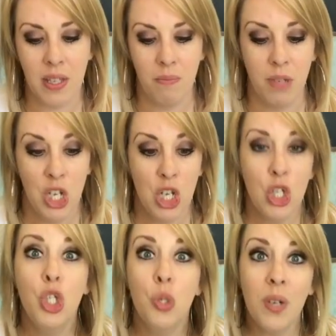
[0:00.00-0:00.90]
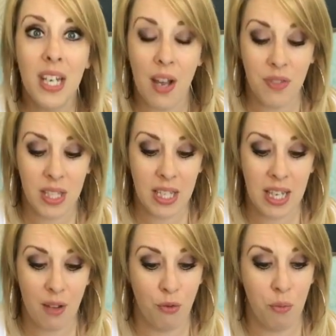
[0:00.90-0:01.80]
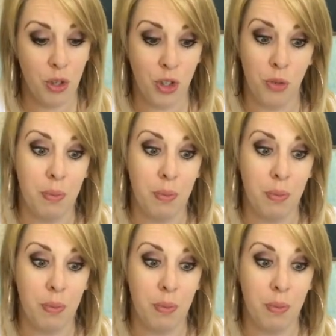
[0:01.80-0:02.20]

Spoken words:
them do enough that they get familiar.